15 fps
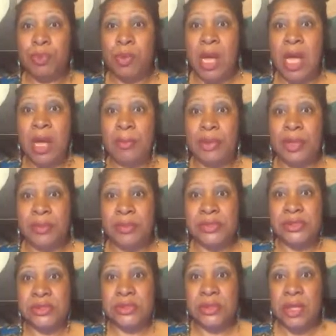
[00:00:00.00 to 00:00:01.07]

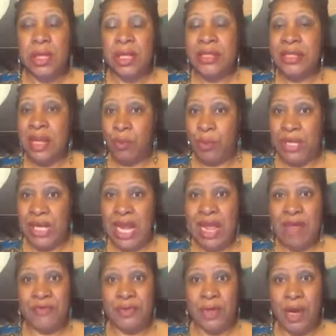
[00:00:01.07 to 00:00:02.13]
problems that we
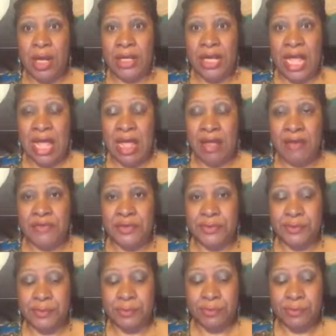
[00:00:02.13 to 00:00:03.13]
have in our lives